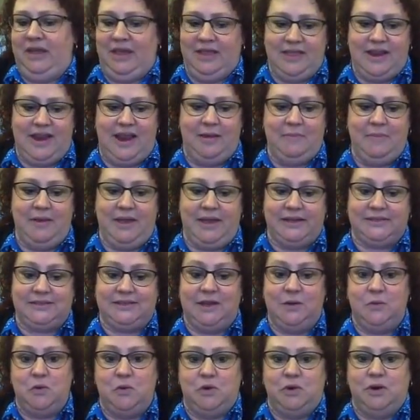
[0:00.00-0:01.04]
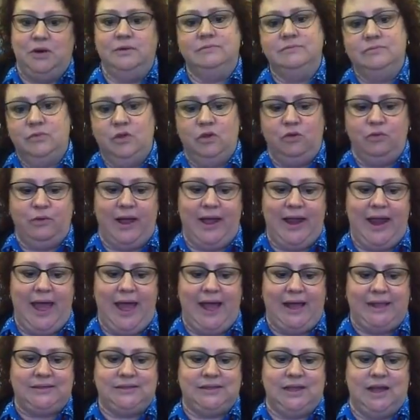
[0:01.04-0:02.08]
get the name because they wore
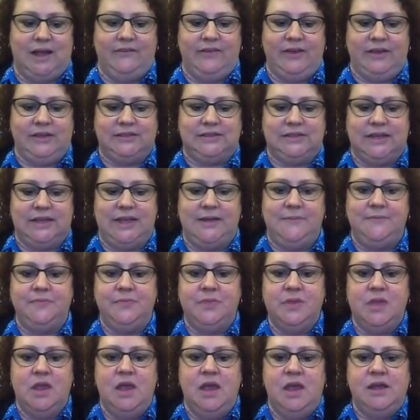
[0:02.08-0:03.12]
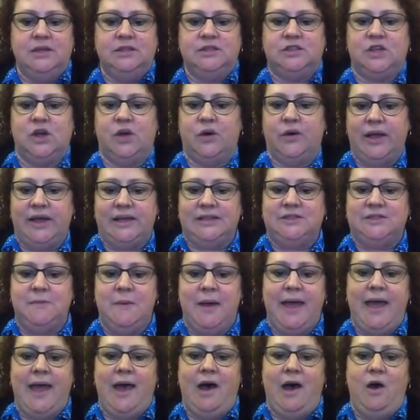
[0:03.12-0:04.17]
red hats, obviously. So
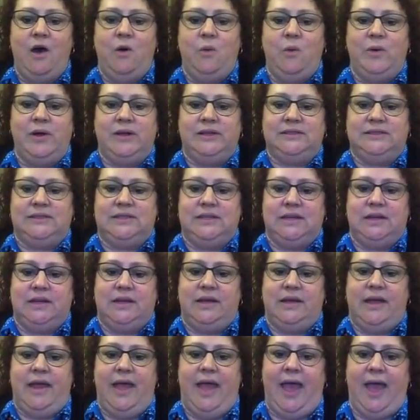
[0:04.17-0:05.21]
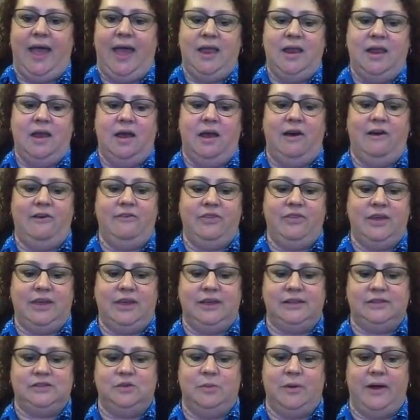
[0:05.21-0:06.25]
Ismail was the head of
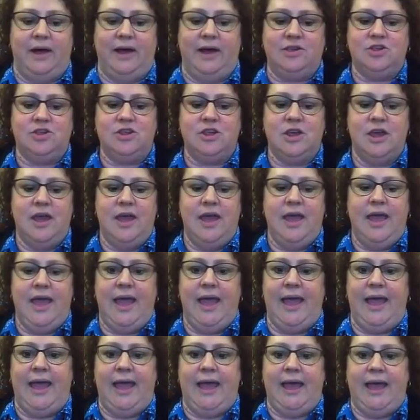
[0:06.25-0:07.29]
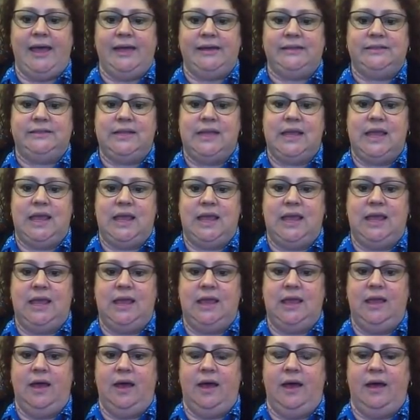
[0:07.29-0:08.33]
the Kizilbash, and
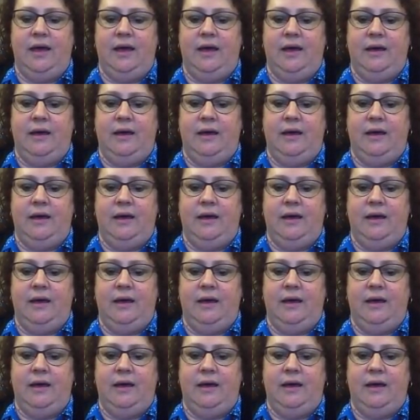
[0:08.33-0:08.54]
he,